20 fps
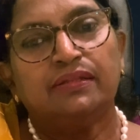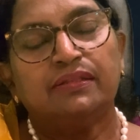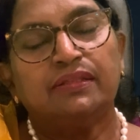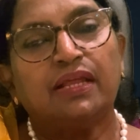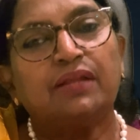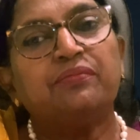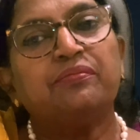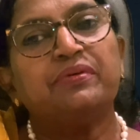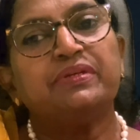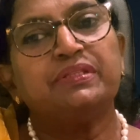
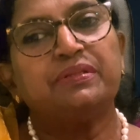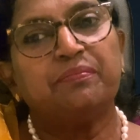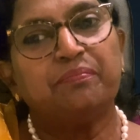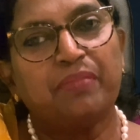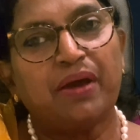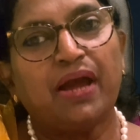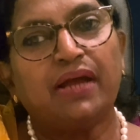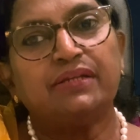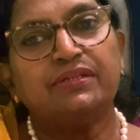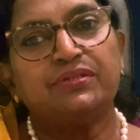That was the
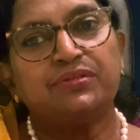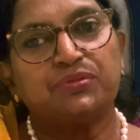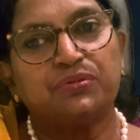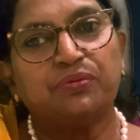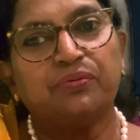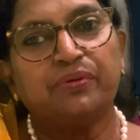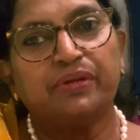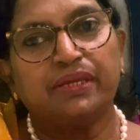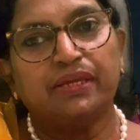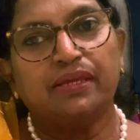bad
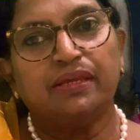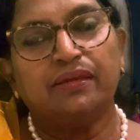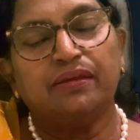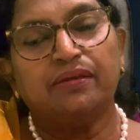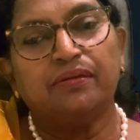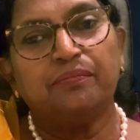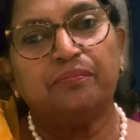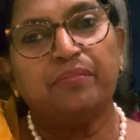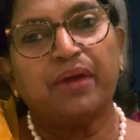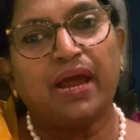story,
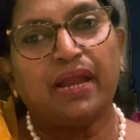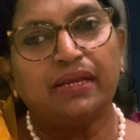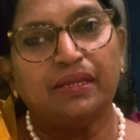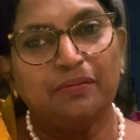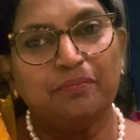bad